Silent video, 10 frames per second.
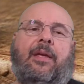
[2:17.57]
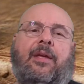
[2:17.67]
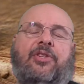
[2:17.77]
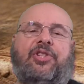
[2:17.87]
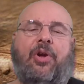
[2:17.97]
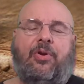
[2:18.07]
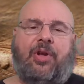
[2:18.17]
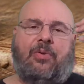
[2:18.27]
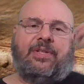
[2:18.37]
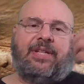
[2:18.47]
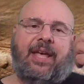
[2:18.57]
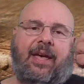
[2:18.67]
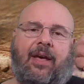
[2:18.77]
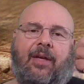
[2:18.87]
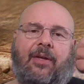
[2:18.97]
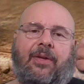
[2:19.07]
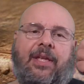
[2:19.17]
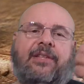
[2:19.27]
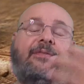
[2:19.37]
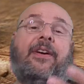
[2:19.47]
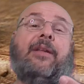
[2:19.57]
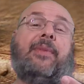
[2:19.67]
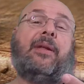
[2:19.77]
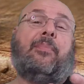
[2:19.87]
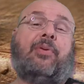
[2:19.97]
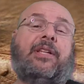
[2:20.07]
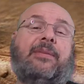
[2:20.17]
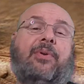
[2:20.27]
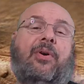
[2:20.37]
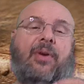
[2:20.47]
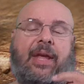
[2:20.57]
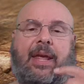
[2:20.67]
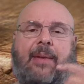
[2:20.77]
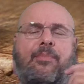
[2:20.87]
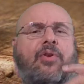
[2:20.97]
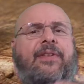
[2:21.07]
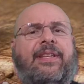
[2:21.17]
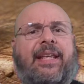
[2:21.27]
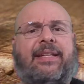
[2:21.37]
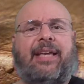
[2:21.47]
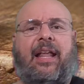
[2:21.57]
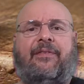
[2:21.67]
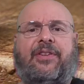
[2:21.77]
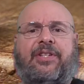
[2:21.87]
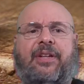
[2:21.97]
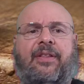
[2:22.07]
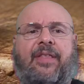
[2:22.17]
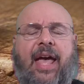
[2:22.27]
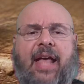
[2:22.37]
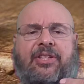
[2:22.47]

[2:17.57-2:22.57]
Show, don't tell is a fundamental principle in movies and television that